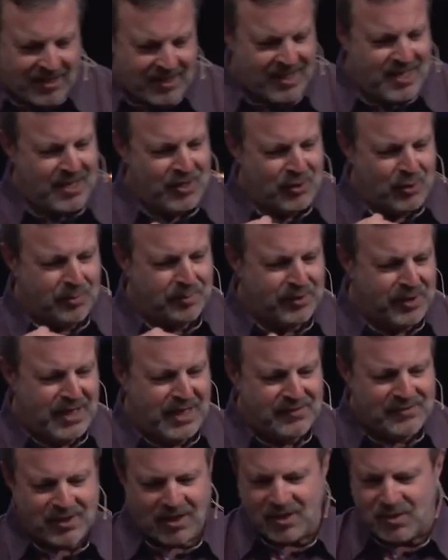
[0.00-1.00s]
he who
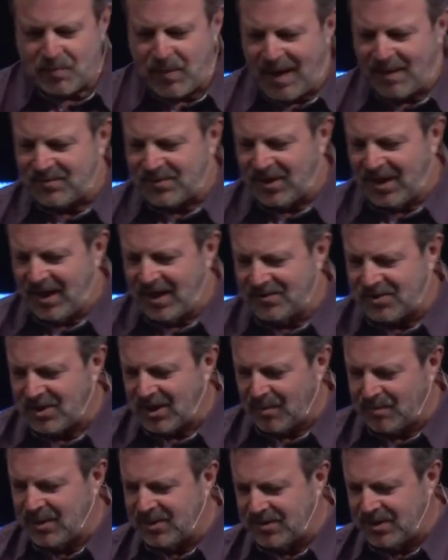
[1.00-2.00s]
believes and is baptized
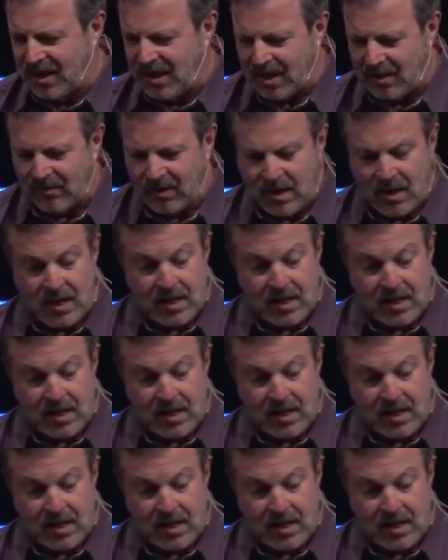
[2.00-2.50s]
shall be saved.